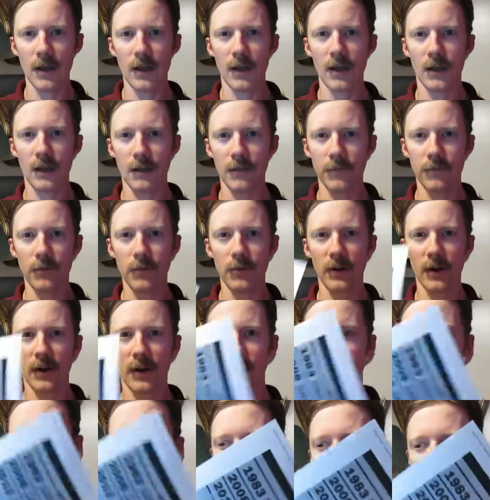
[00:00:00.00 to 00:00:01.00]
If you
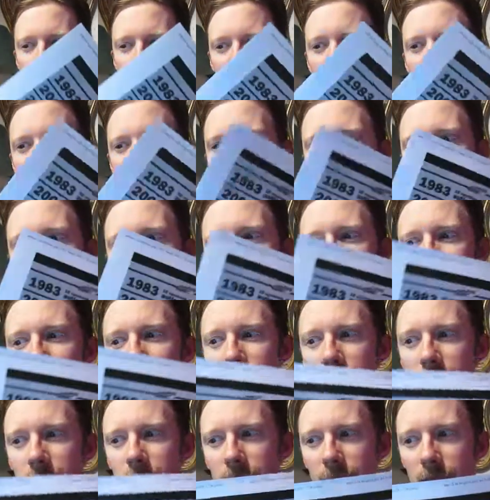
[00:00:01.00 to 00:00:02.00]
have a child
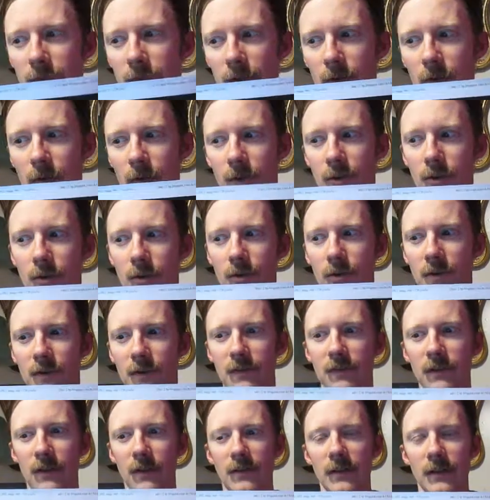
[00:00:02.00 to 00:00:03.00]
who
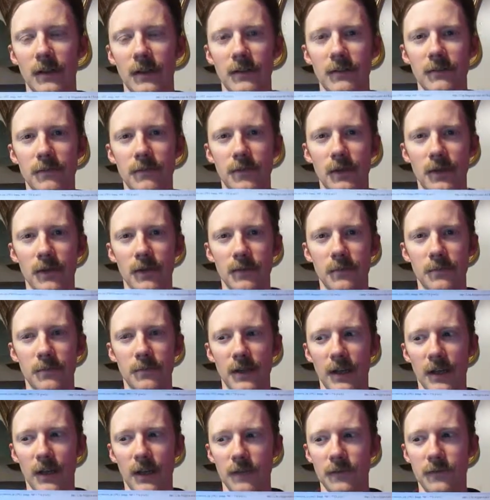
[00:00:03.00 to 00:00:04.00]
suddenly
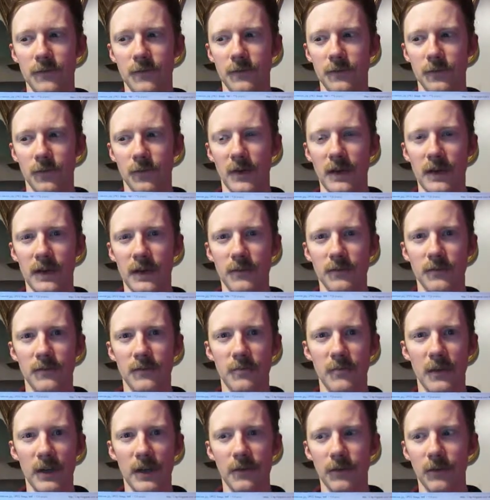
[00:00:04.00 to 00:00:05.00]
developed a strange
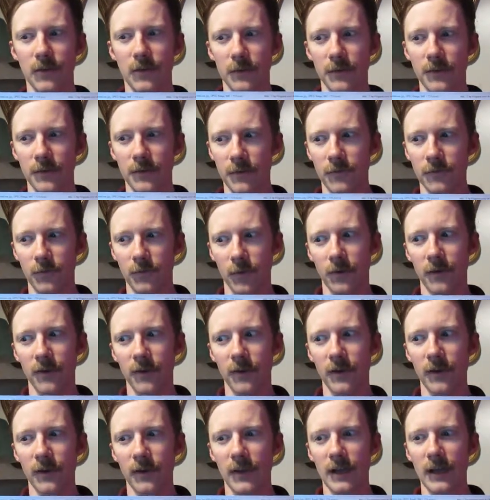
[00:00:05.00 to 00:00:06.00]
medical
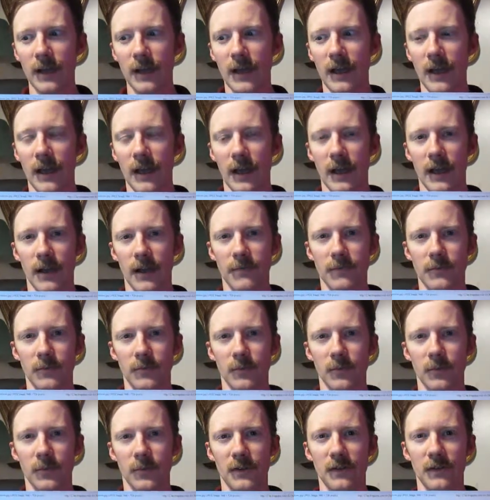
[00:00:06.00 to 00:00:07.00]
disorder
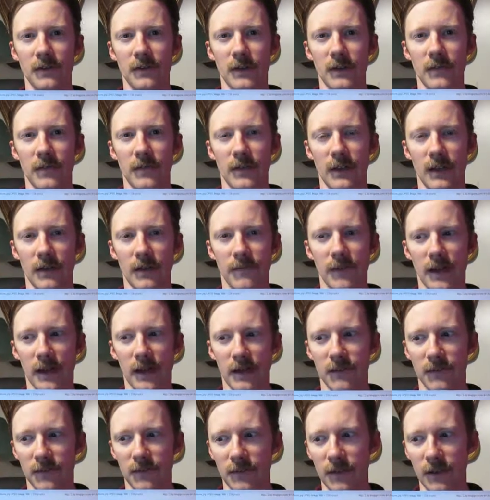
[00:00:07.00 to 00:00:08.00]
after receiving a
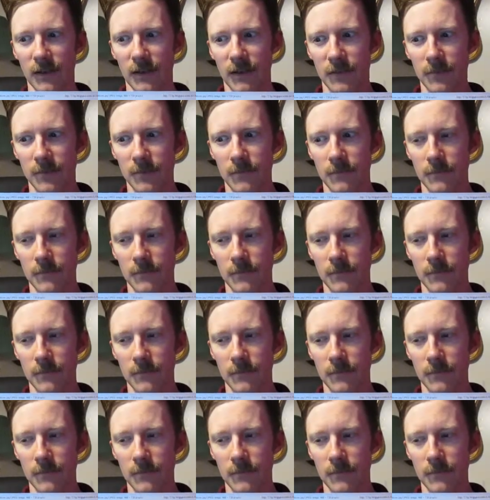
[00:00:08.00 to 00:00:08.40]
vaccine,